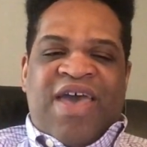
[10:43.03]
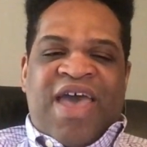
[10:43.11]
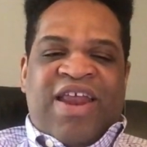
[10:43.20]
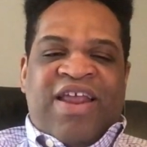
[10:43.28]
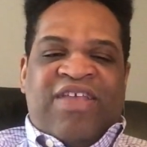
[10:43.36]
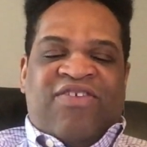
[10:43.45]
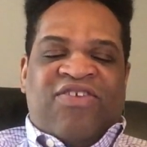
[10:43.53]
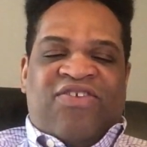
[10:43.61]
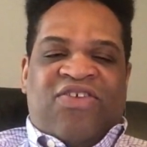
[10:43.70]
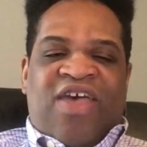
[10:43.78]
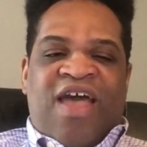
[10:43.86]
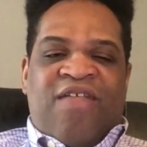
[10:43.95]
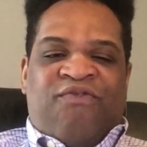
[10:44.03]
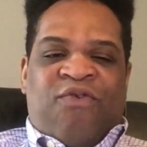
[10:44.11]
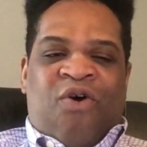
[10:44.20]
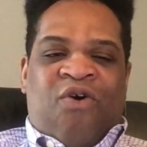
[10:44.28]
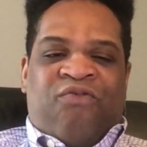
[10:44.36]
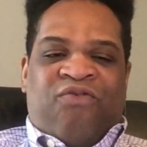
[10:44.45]
And it's a sad
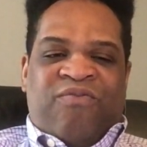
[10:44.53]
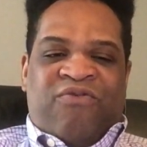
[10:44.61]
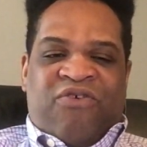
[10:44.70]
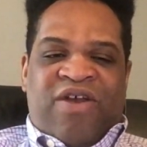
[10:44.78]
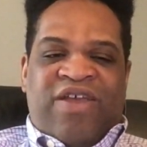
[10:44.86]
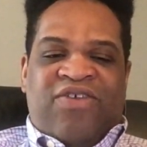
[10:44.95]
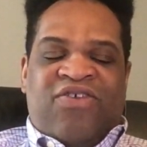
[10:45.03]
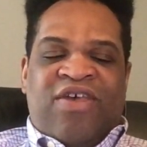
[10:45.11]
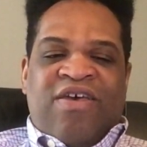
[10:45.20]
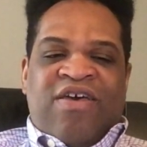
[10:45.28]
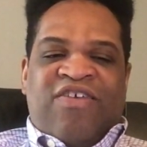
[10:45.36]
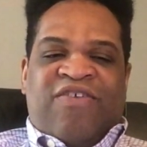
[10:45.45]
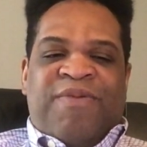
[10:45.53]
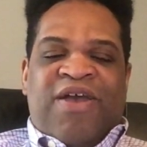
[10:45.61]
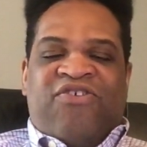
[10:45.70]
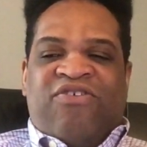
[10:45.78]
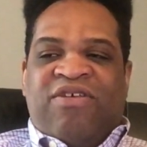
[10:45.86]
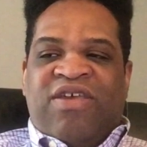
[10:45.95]
fall from grace,
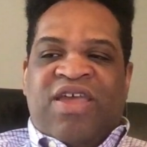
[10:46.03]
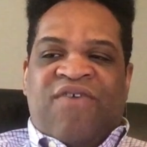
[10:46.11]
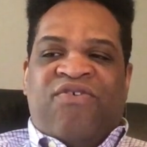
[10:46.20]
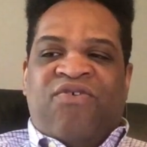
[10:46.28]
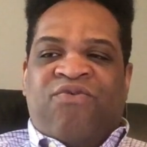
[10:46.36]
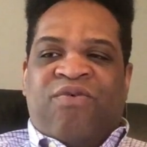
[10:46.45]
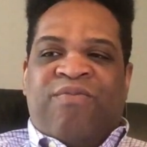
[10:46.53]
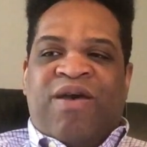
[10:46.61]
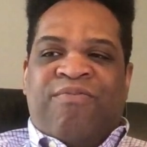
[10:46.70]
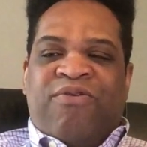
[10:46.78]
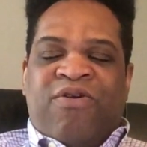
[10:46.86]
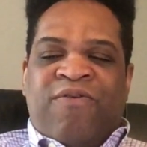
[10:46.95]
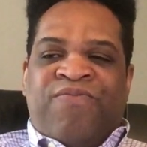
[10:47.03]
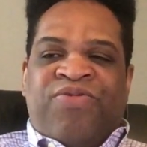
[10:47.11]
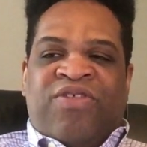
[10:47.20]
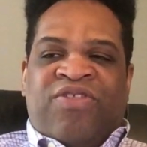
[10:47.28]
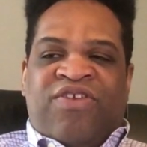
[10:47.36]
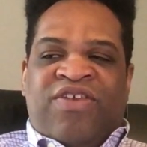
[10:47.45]
especially if you remember
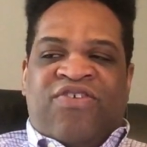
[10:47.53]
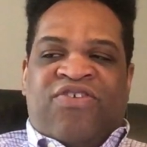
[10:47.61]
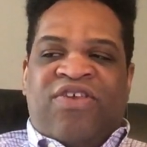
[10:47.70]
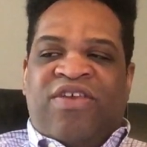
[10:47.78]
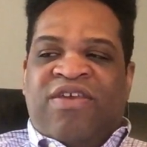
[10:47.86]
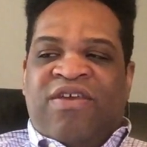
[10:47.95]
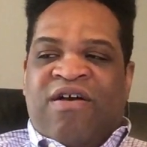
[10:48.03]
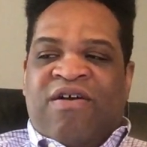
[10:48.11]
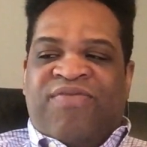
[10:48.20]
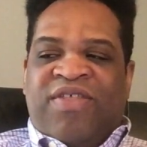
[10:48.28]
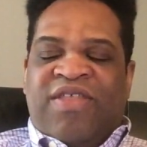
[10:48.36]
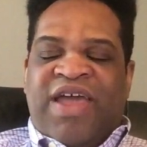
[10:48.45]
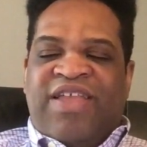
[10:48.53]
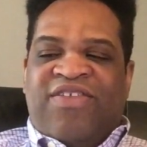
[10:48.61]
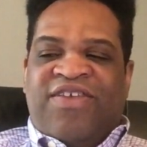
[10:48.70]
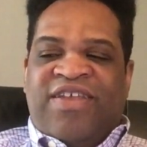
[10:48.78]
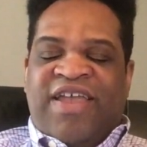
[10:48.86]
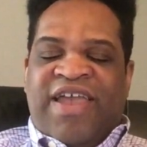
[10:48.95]
the DC of the
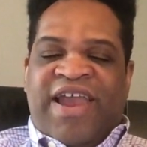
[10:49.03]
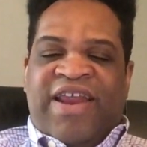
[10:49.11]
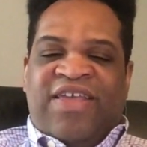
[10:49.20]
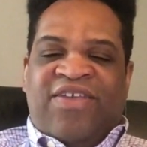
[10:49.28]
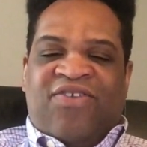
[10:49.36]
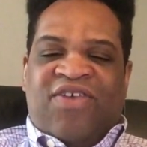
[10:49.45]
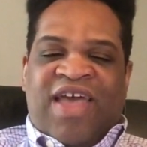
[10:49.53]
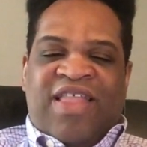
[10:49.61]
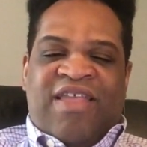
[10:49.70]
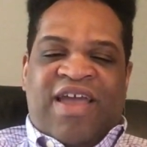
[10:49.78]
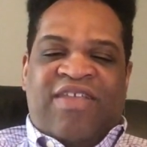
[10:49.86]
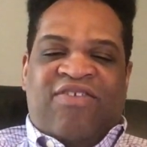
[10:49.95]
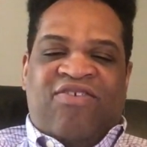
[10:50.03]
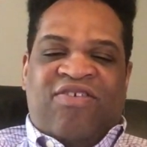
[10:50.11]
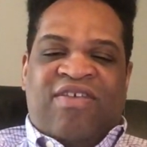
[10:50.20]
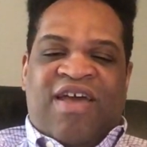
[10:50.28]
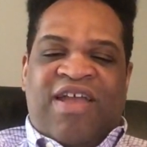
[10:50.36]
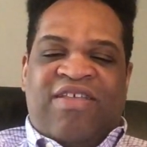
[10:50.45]
1980s and
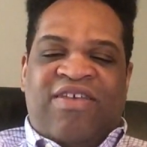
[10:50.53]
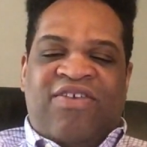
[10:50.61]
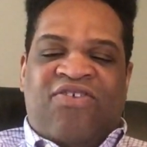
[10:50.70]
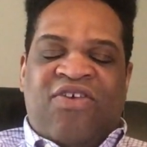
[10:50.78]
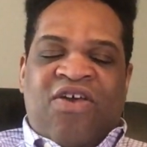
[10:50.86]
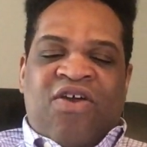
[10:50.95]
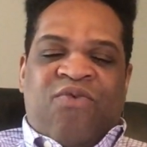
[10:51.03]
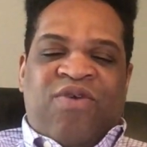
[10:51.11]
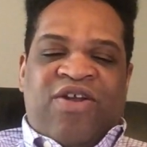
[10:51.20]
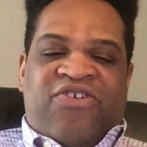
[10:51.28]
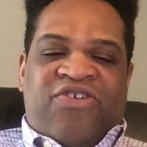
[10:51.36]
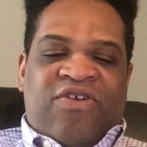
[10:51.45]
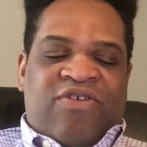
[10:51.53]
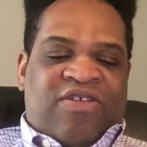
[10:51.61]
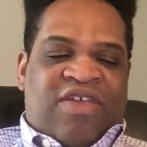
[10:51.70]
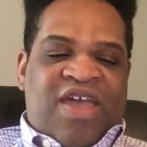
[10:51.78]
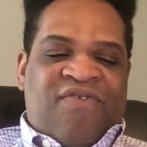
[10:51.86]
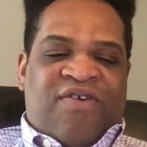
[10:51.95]
1990s, which
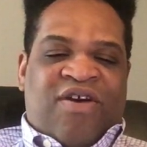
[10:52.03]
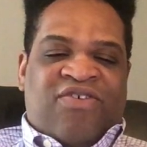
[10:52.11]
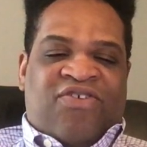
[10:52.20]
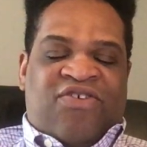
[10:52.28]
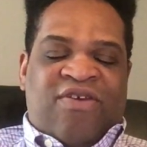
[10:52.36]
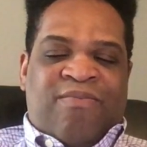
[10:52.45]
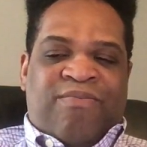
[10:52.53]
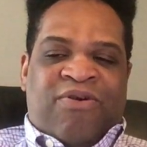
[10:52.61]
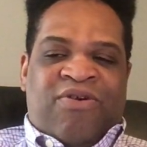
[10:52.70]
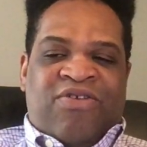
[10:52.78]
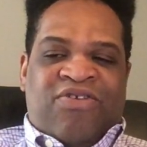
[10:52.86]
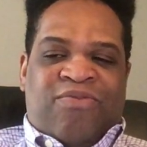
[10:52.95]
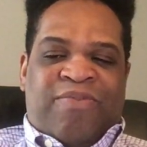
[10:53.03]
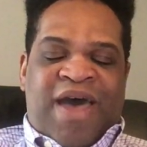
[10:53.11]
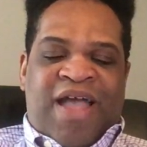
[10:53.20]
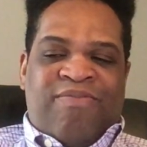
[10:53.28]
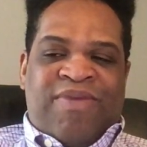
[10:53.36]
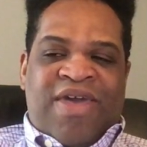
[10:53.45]
gave us Tim Burton's
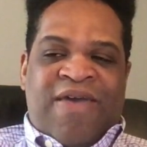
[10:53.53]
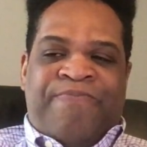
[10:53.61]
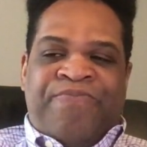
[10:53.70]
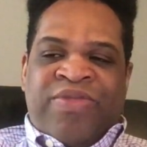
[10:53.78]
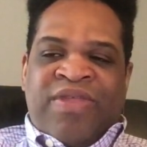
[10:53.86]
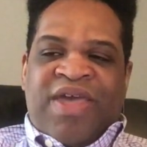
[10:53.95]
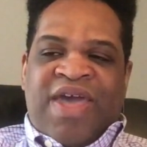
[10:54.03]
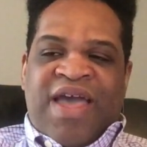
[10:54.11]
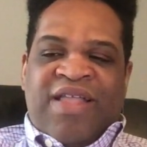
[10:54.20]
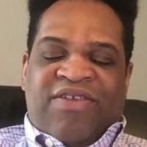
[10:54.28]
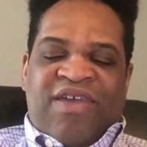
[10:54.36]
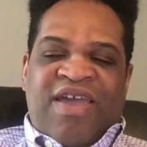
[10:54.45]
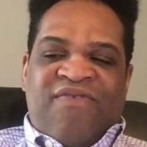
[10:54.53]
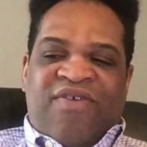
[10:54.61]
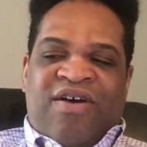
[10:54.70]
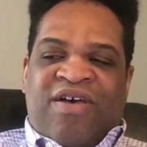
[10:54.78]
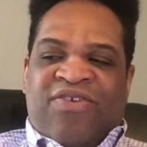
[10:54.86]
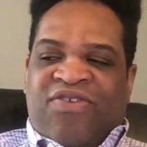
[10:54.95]
Batman and
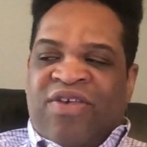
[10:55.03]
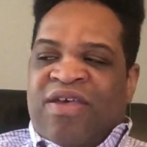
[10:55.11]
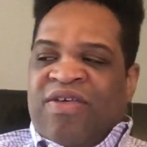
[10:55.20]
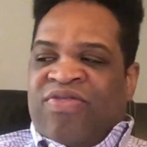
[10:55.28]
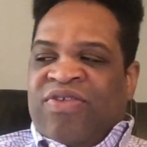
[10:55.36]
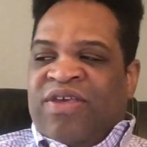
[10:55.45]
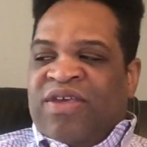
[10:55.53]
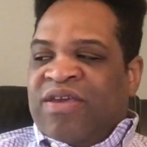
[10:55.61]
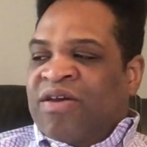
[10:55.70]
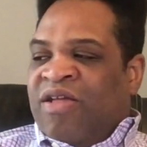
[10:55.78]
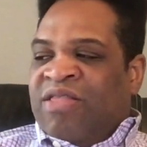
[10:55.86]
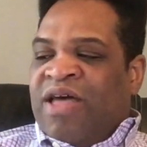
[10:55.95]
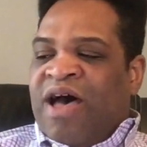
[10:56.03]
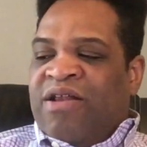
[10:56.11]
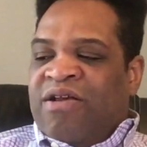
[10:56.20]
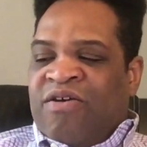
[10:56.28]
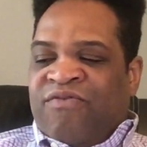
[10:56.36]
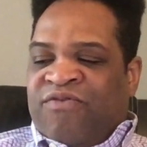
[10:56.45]
gave us the a
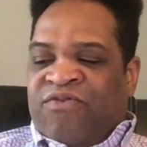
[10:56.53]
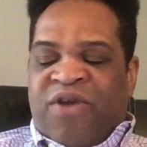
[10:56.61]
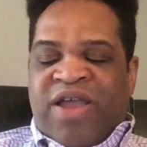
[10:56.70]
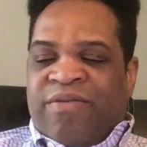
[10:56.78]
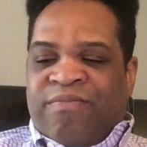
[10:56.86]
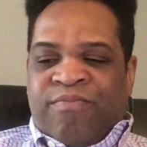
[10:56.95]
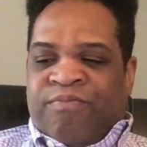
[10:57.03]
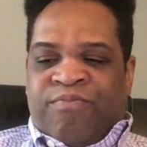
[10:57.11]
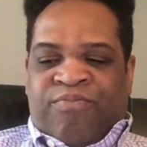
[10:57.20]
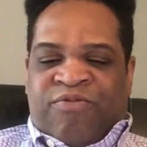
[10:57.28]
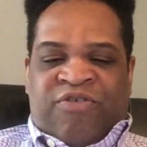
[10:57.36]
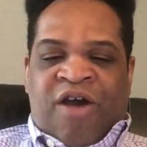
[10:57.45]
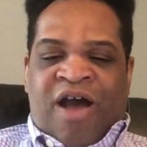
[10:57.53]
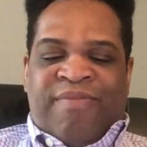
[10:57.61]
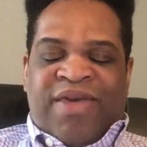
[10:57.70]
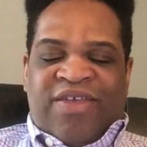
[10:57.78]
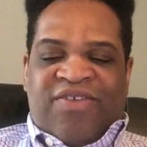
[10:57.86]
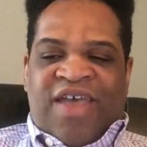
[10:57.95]
lot of great
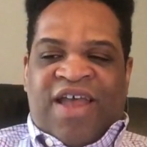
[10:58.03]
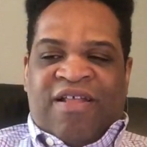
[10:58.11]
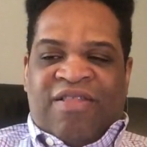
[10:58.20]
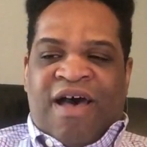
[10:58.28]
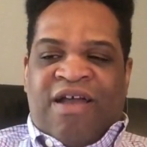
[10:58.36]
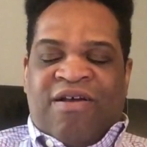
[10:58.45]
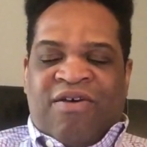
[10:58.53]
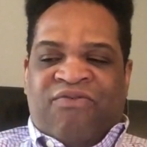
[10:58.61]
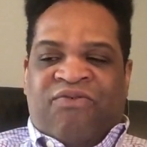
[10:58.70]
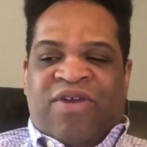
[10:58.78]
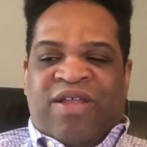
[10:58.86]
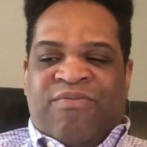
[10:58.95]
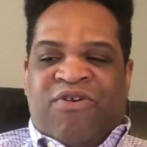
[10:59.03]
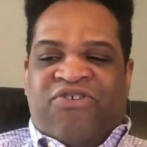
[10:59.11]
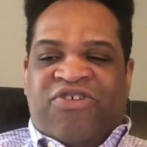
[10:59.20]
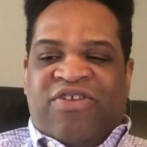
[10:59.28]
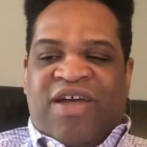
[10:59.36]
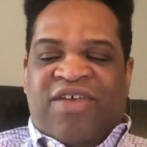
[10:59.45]
comics and a lot of great
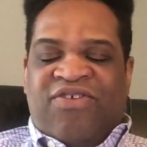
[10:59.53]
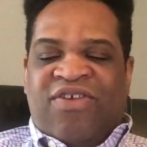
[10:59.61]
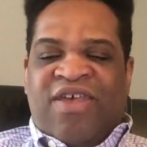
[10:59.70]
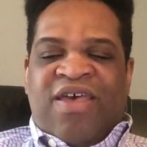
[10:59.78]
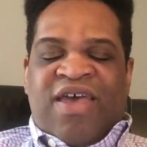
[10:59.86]
merchandise.